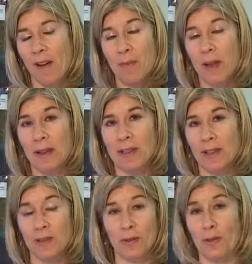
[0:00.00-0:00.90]
I've been
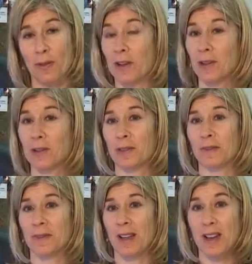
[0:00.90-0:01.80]
addicted to it for years.
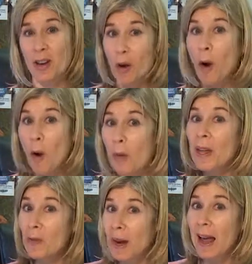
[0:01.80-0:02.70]

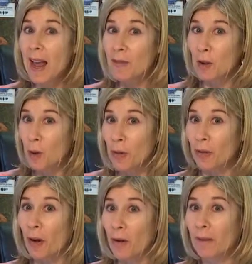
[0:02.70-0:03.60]
Only when I have a
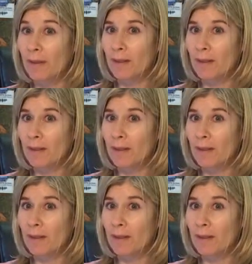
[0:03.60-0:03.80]
cold, though.